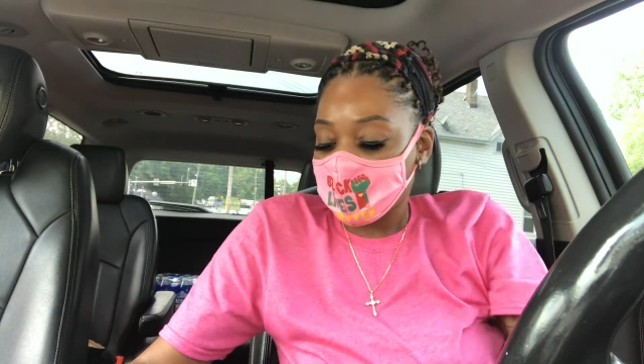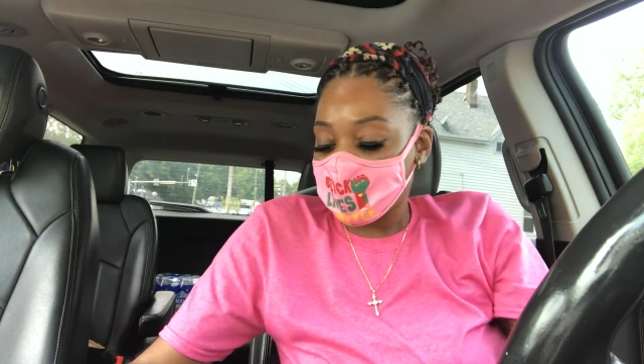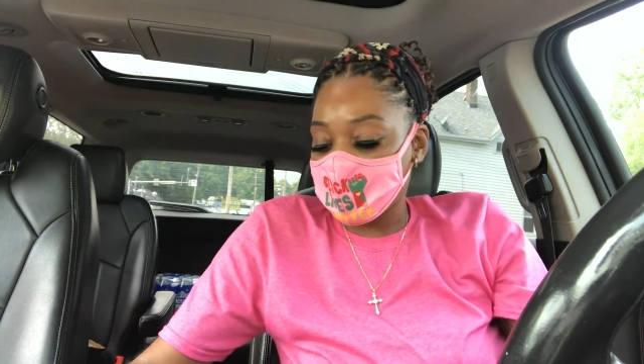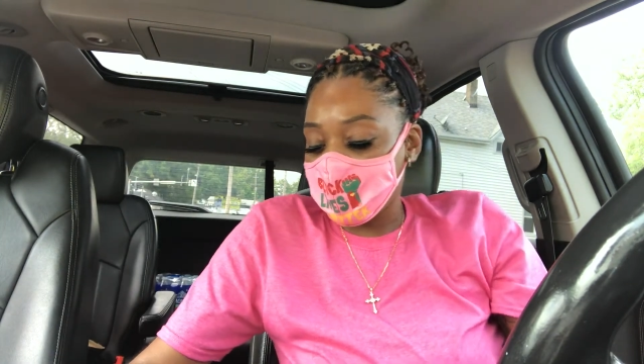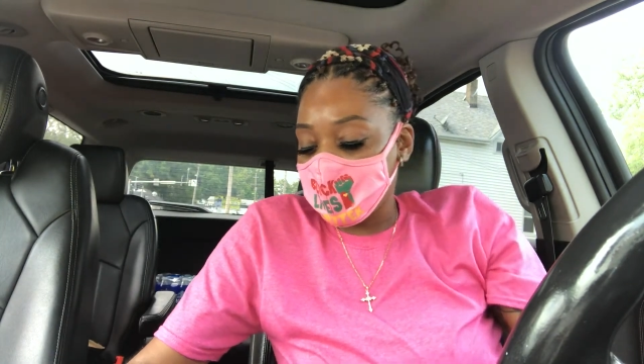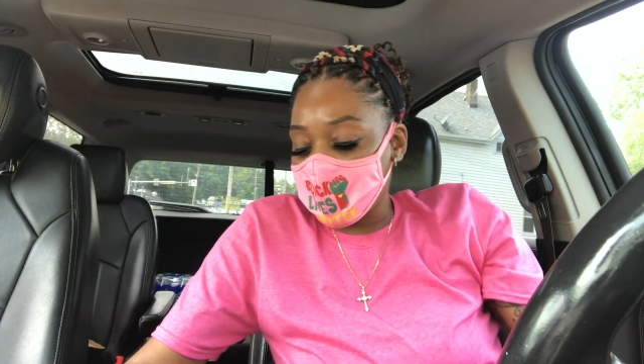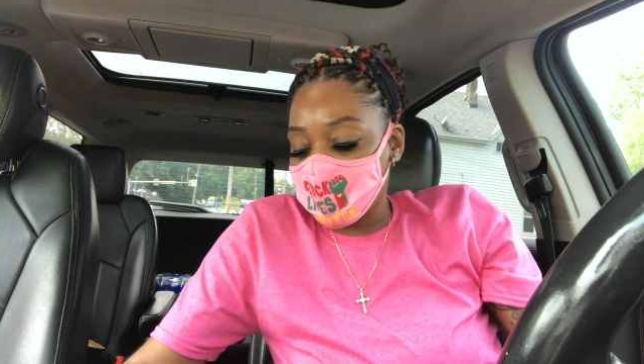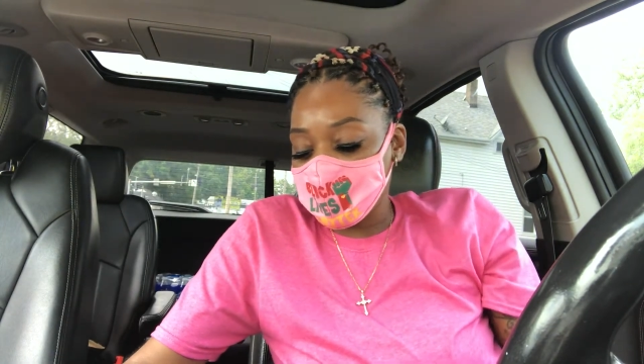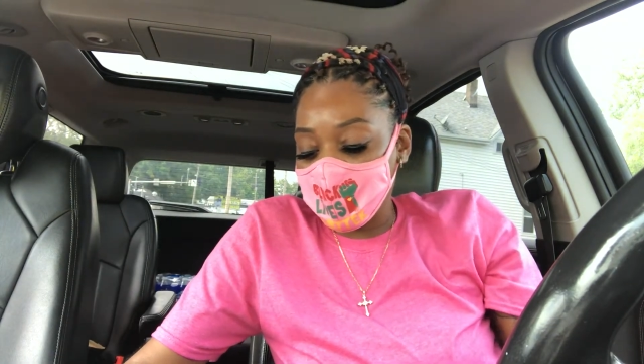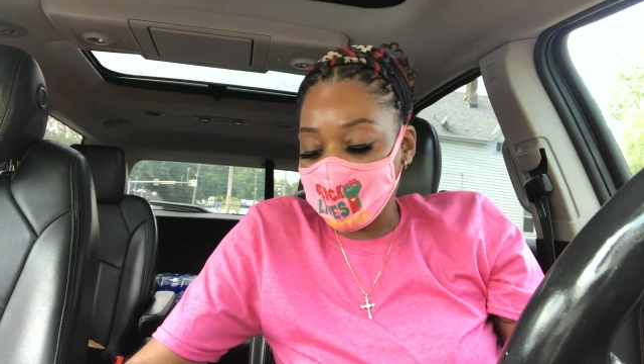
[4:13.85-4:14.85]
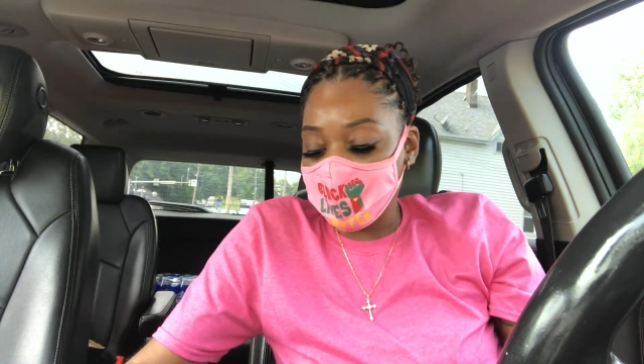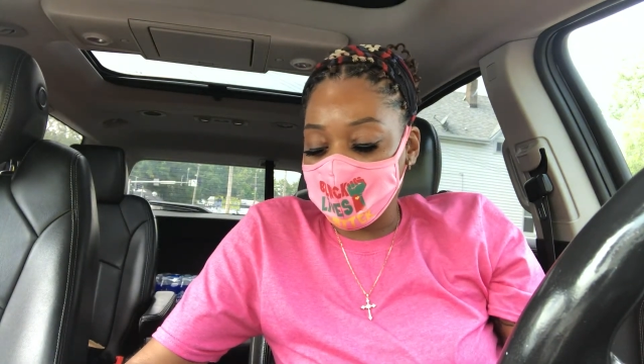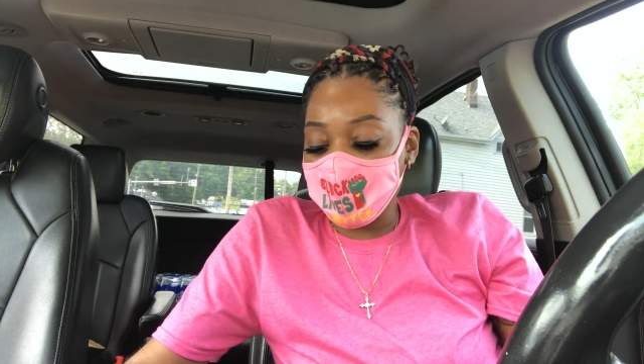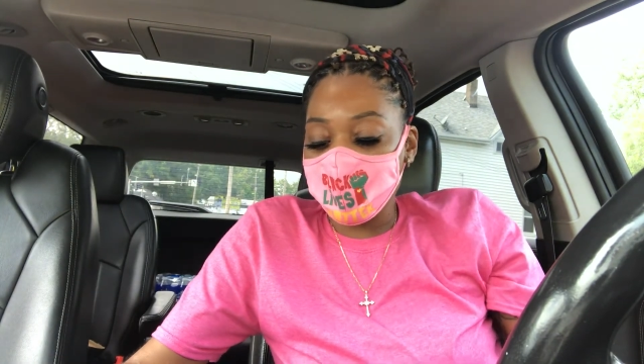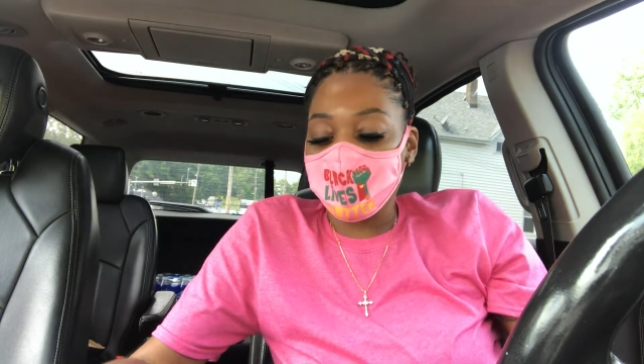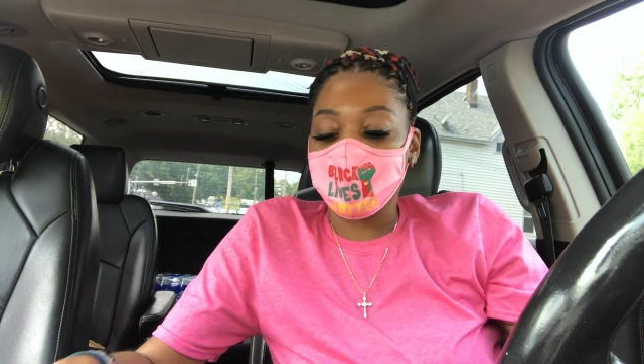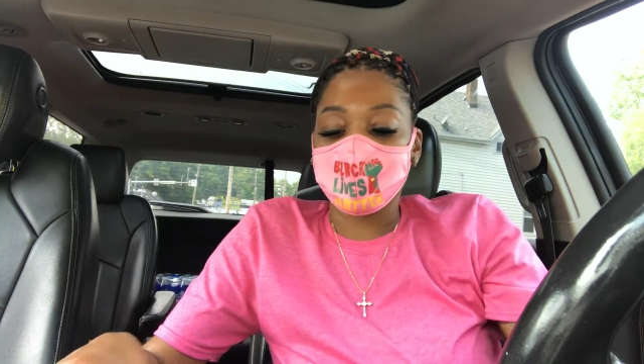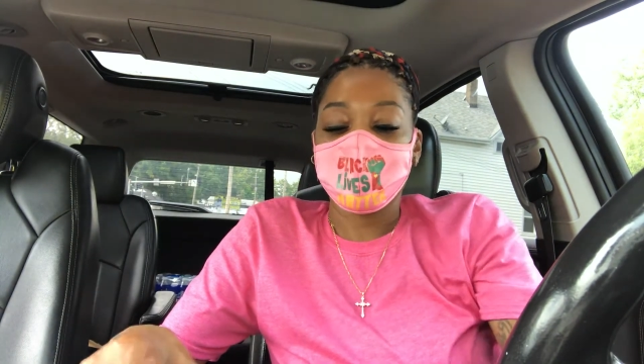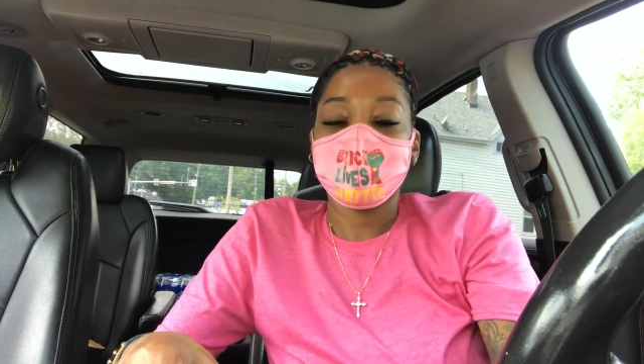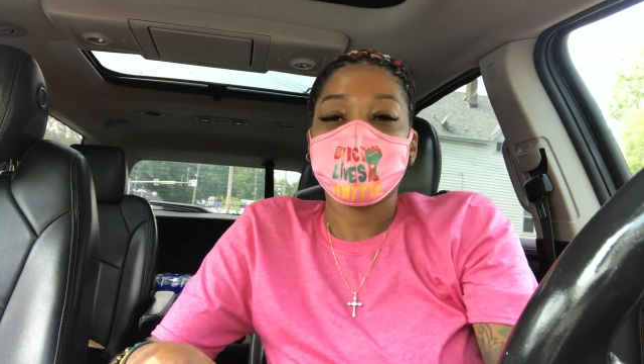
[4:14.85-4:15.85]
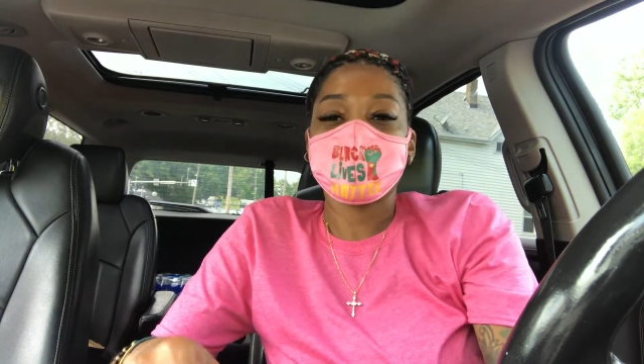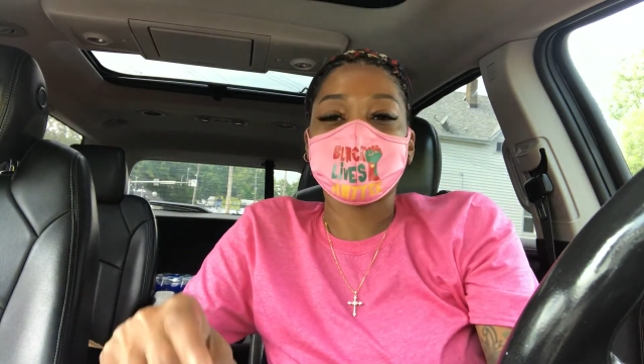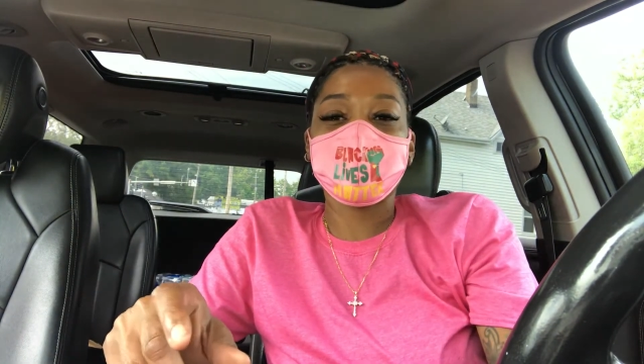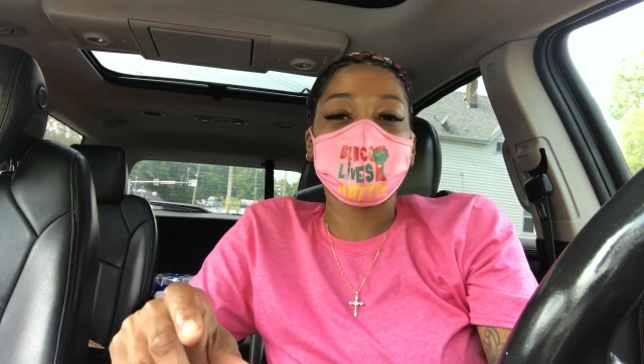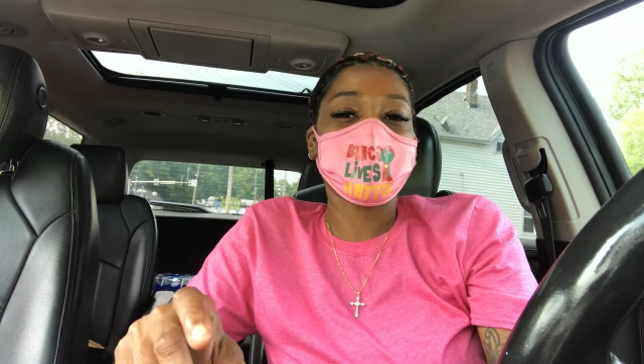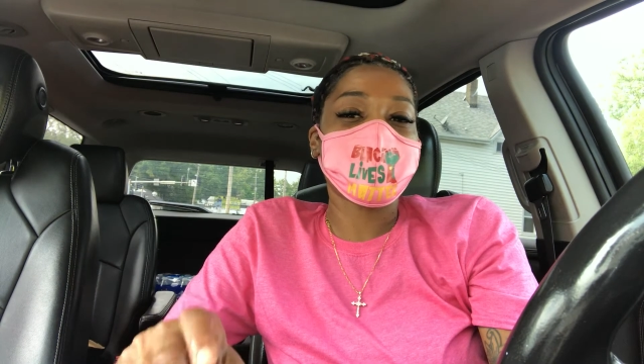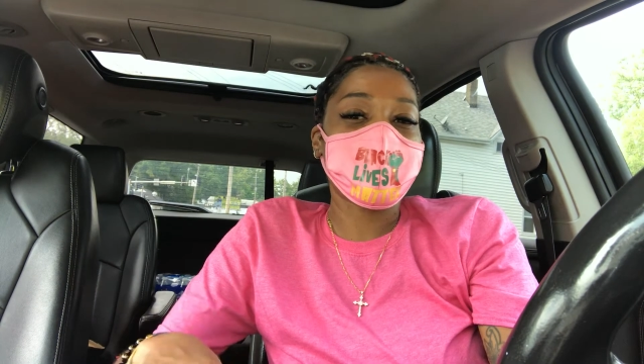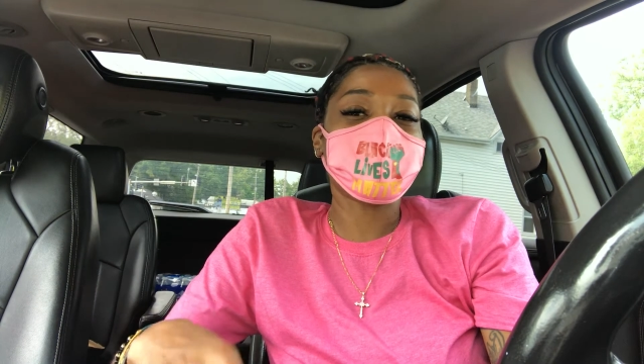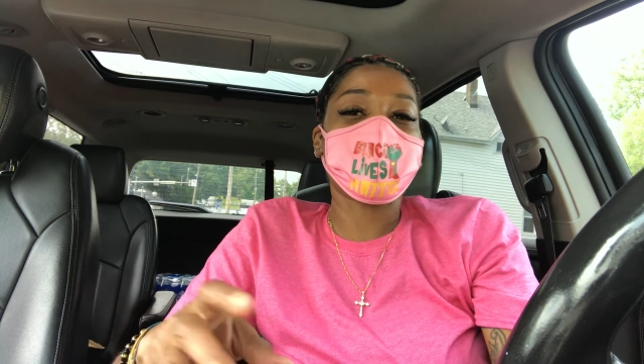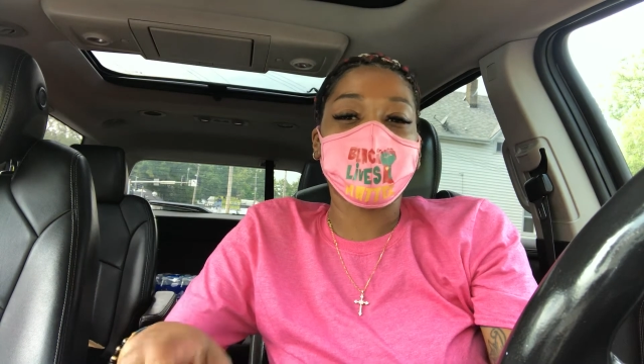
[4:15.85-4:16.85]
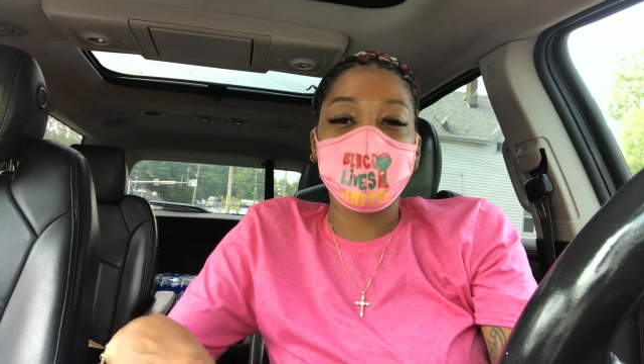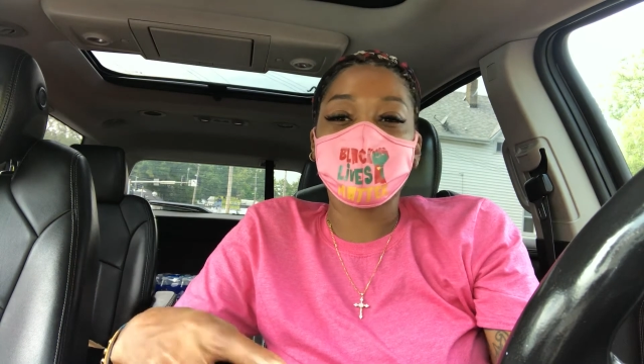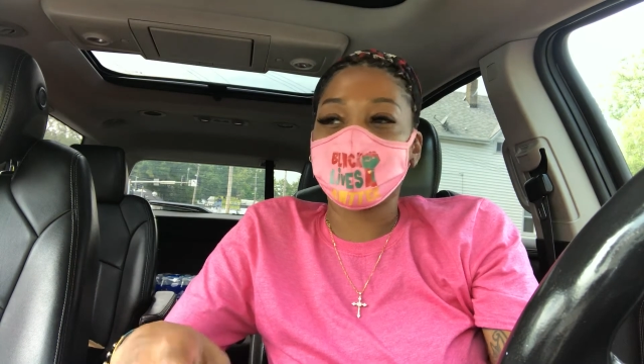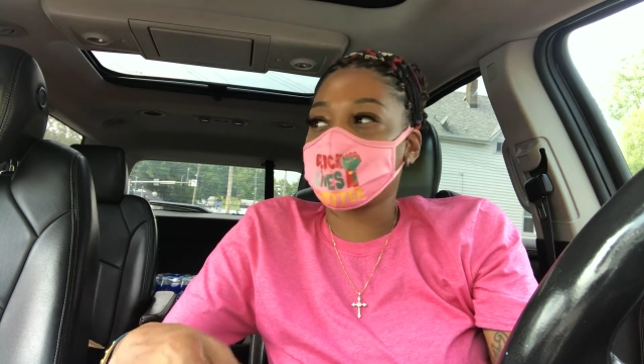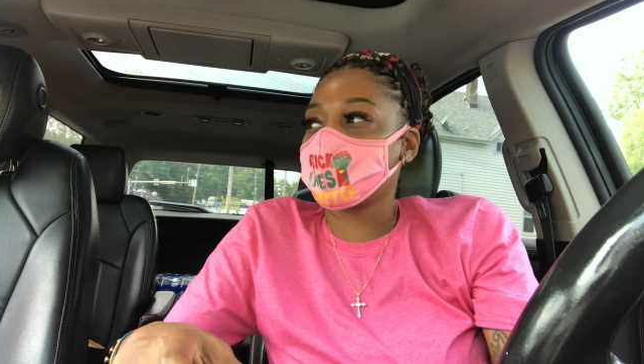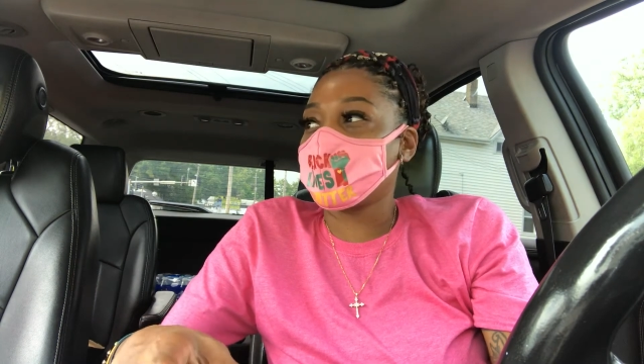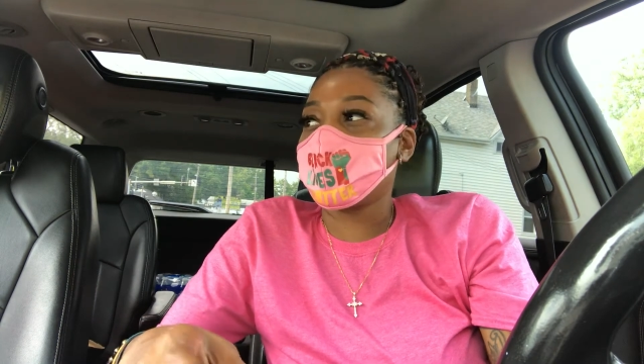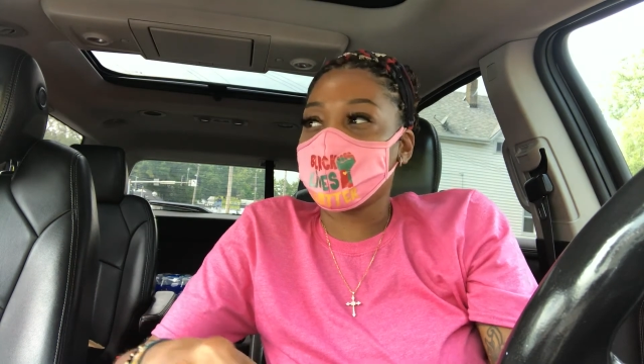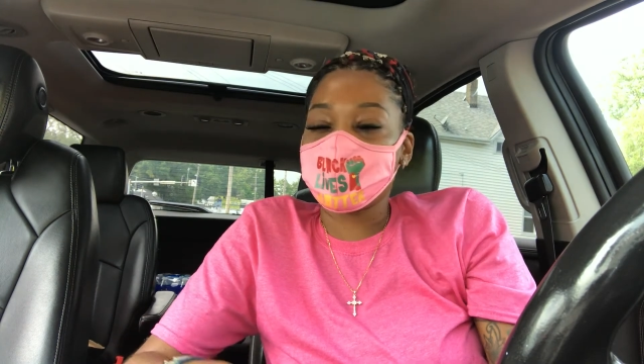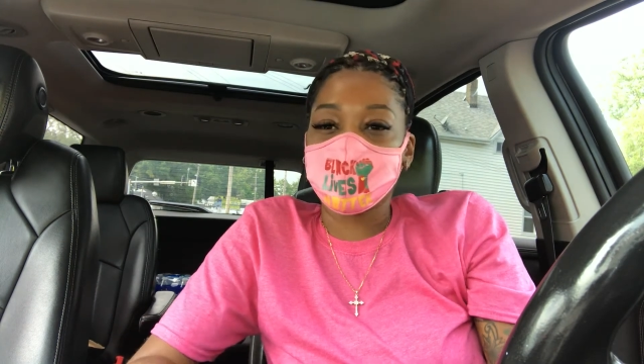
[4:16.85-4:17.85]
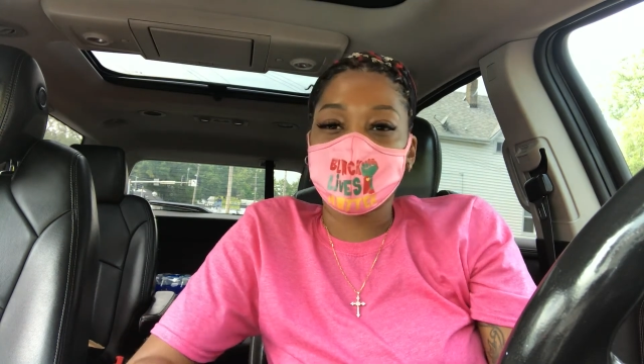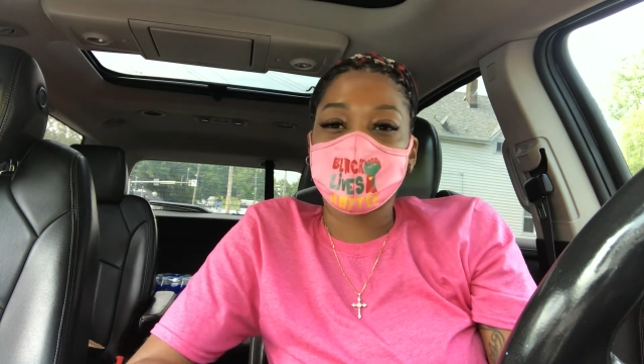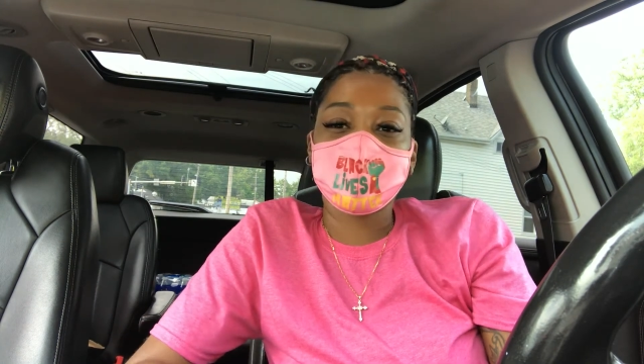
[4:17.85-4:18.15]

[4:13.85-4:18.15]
So it was making a little humming noise. So I'm off into the purchase,